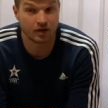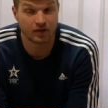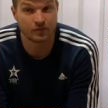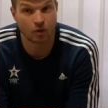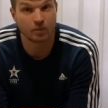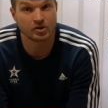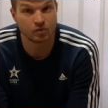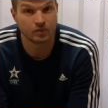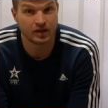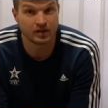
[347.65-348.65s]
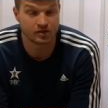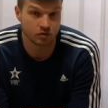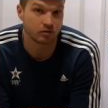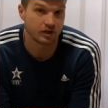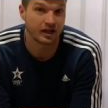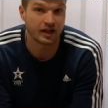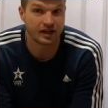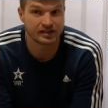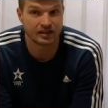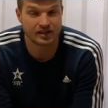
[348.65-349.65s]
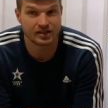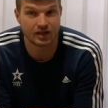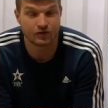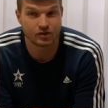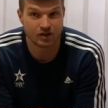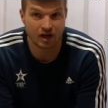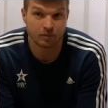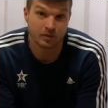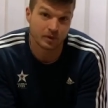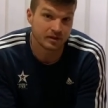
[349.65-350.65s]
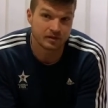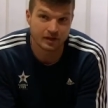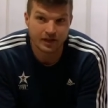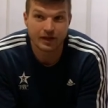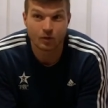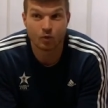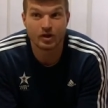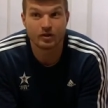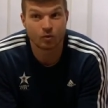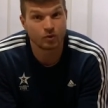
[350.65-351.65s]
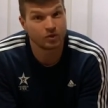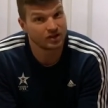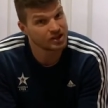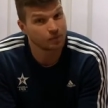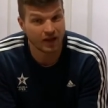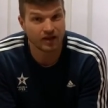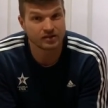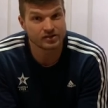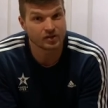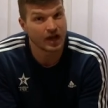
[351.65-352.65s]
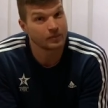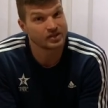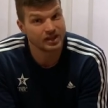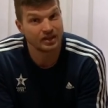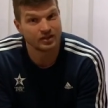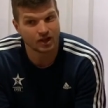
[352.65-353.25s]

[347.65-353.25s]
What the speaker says: and problems with my knee. So like I said, I started physiotherapy. But we with these players, I'm still in